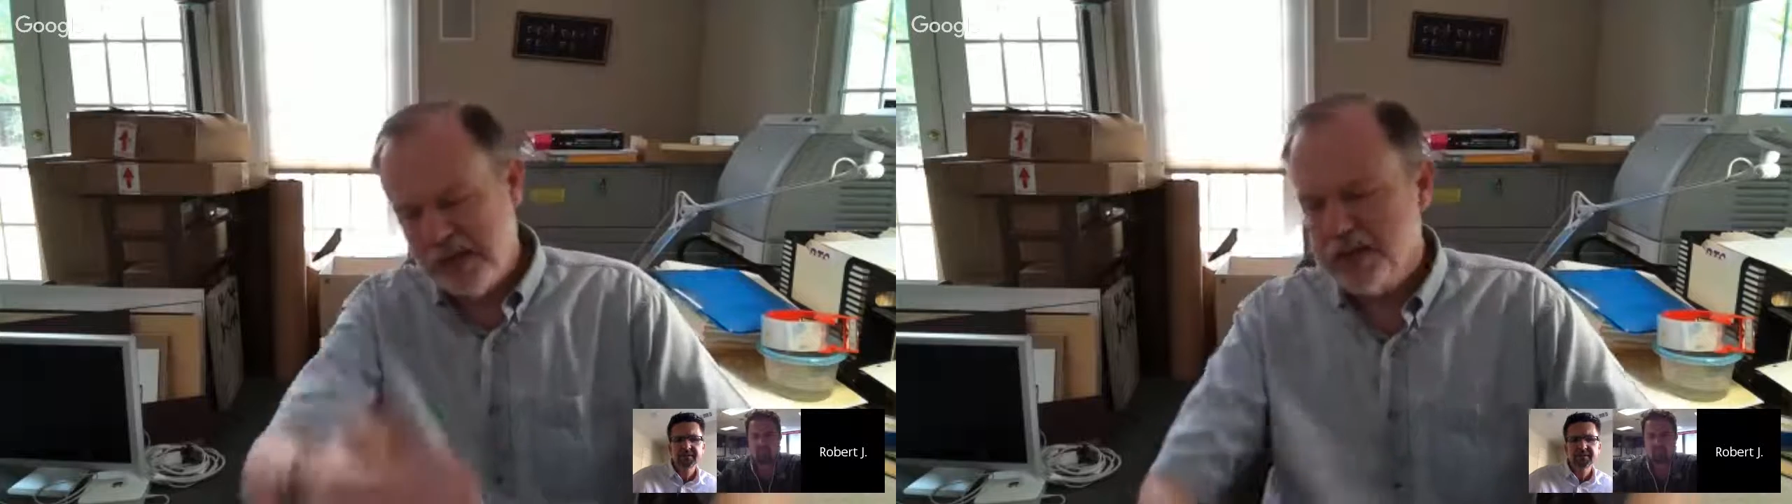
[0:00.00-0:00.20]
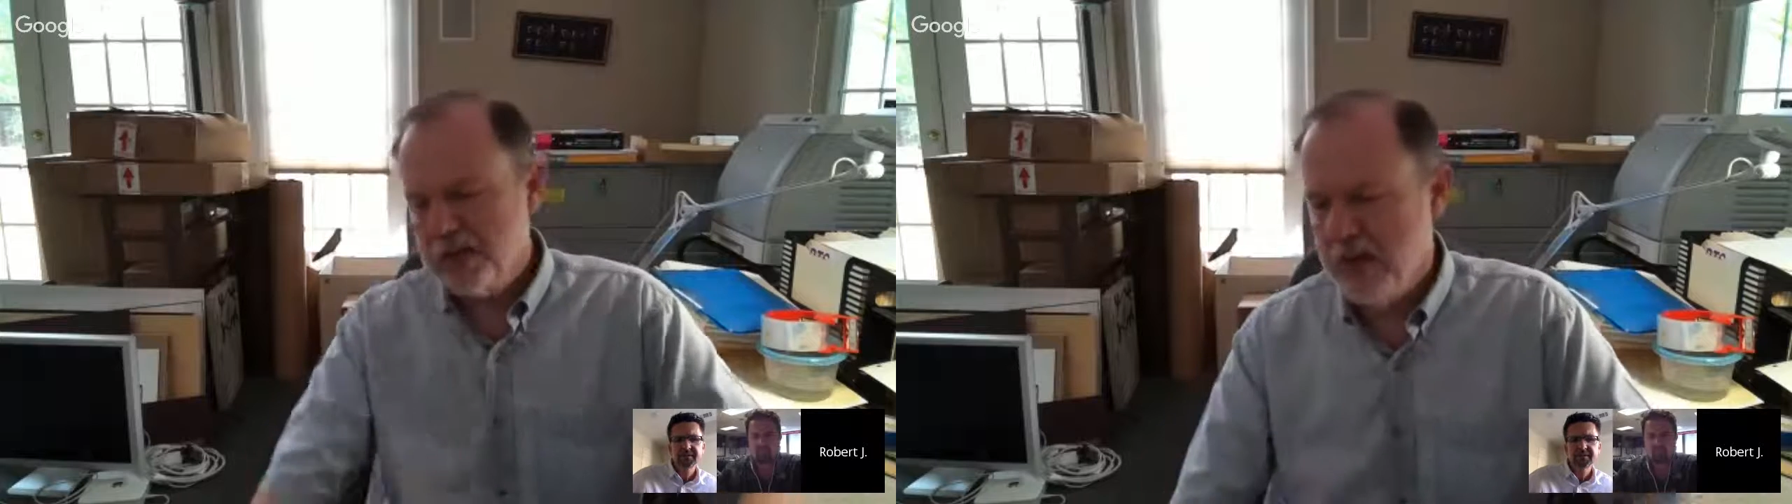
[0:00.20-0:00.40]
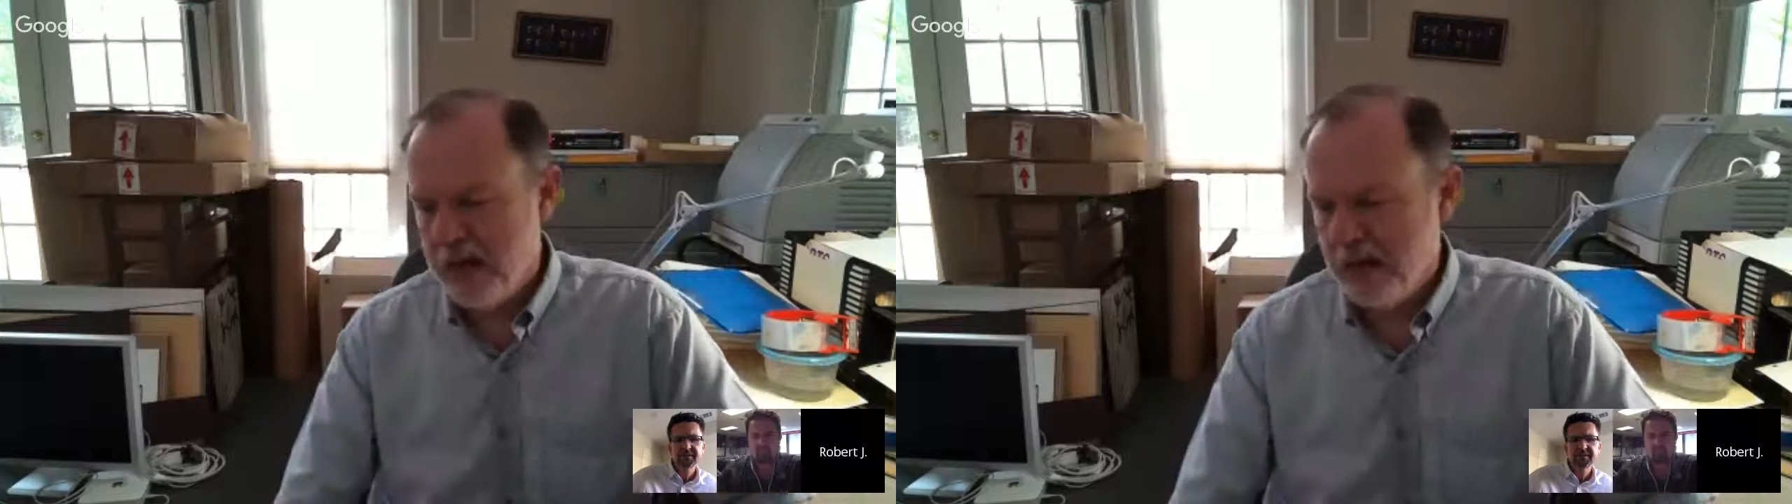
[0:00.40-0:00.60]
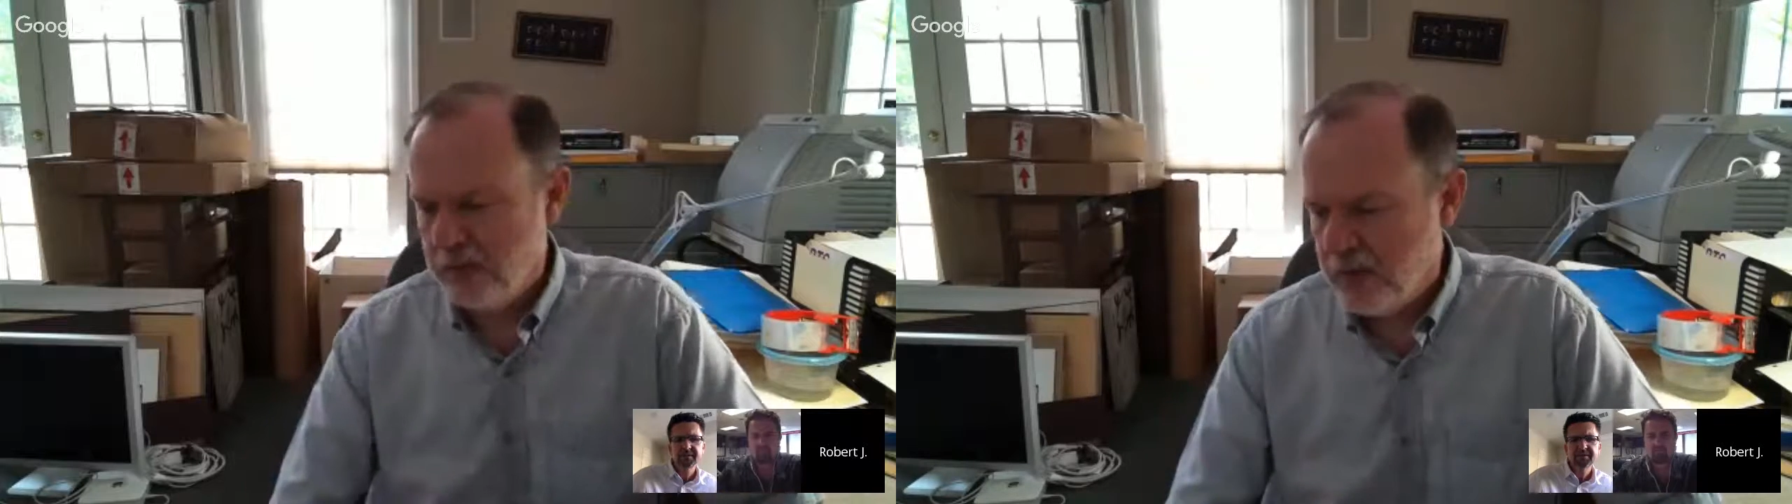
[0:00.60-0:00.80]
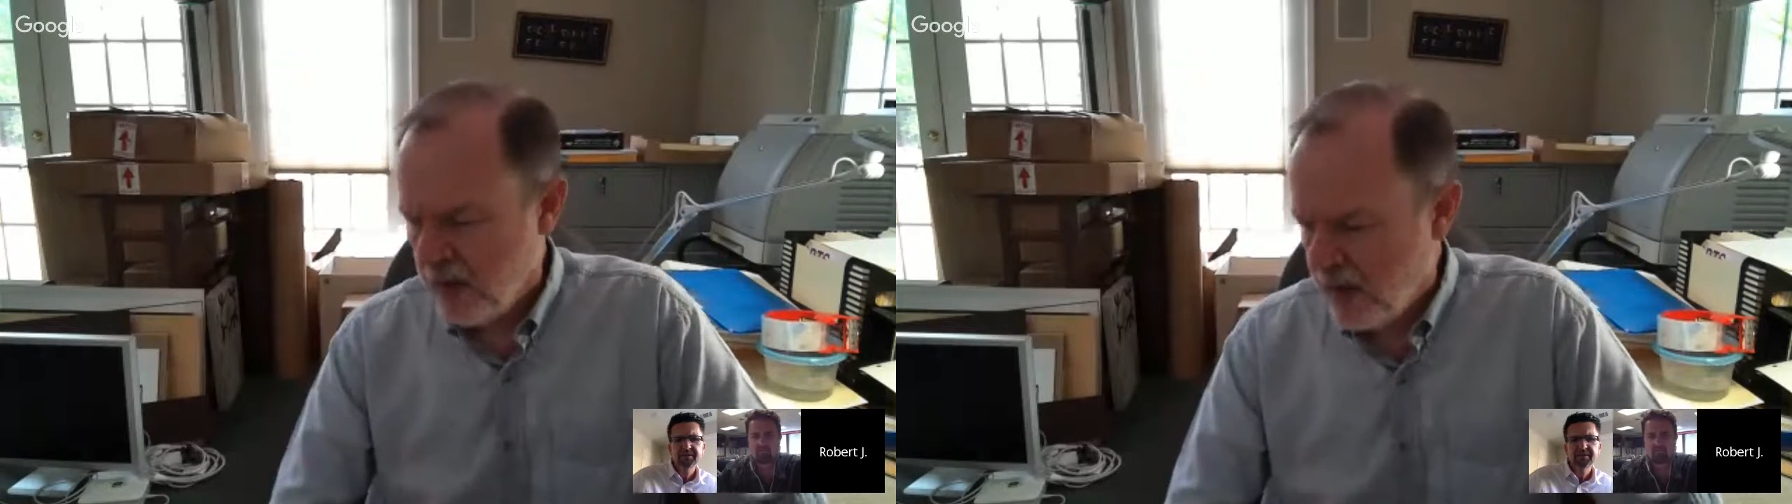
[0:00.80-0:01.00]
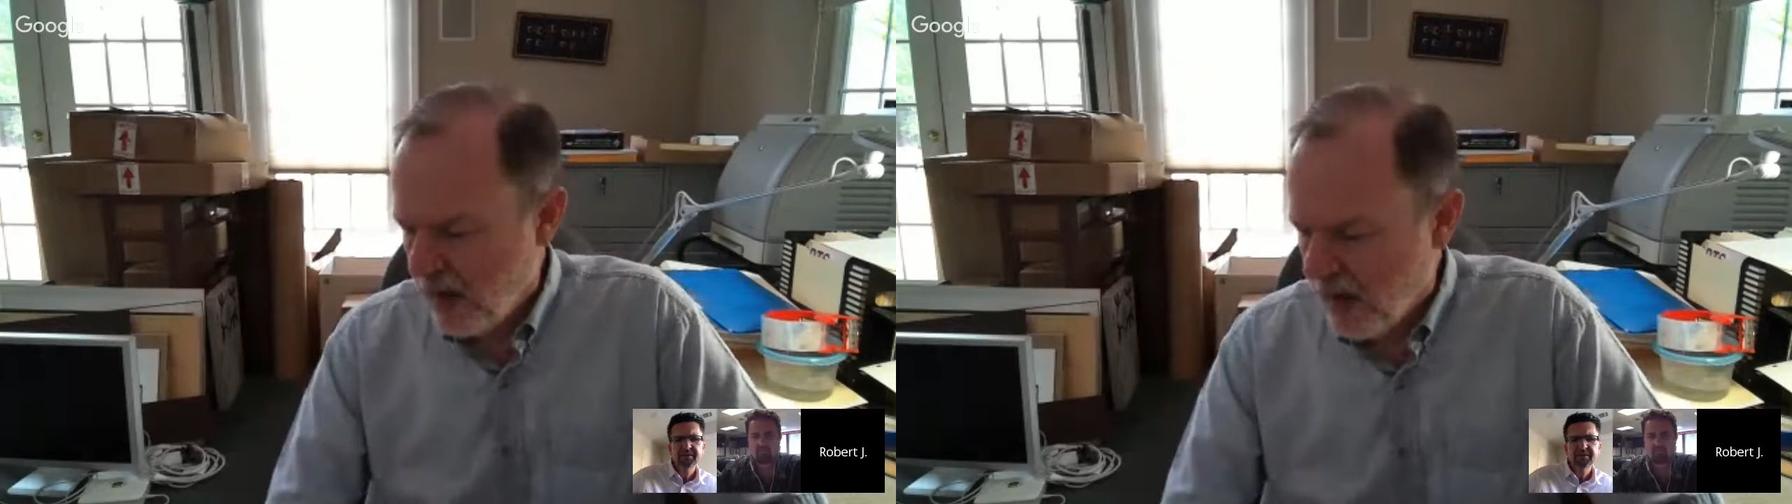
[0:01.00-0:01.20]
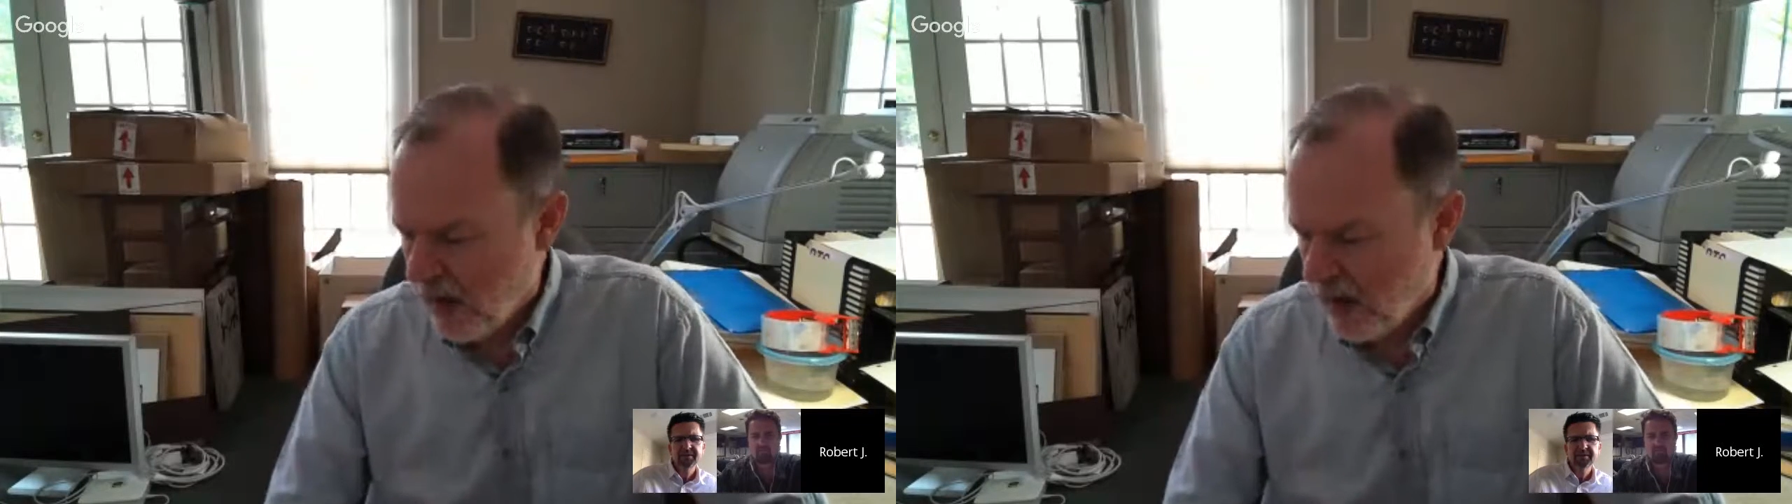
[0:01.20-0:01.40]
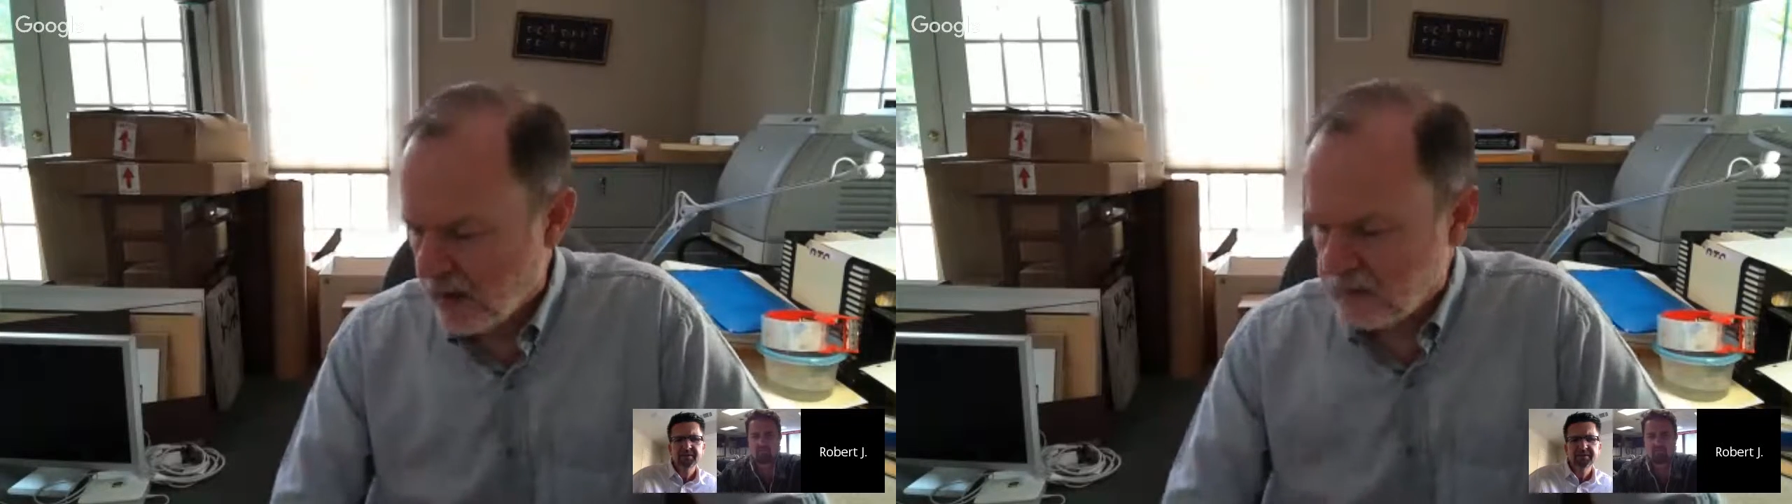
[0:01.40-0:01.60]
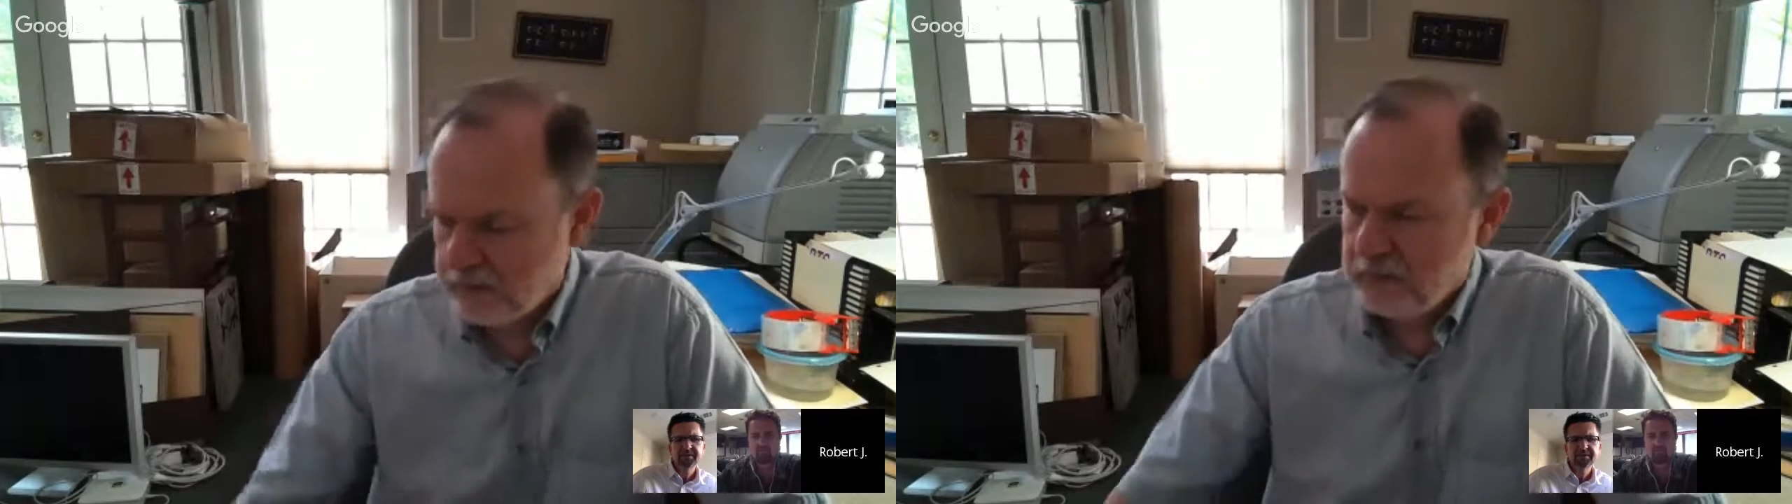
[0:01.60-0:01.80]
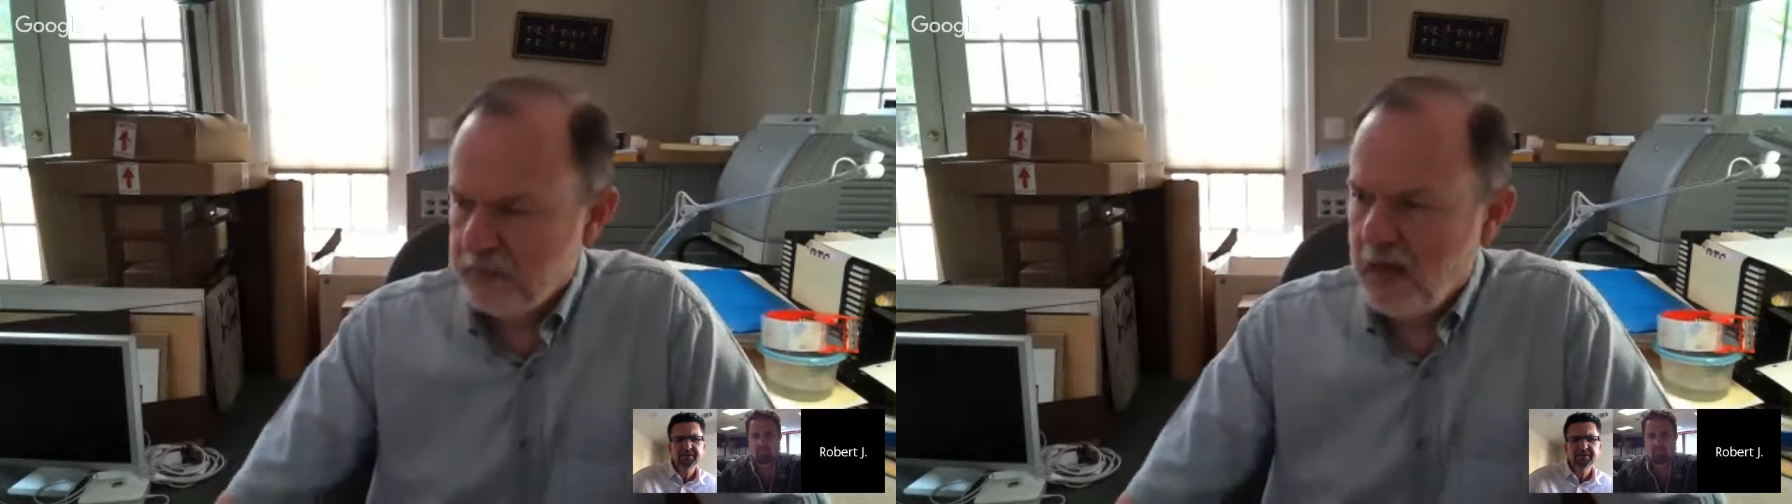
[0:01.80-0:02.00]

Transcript: you named, um,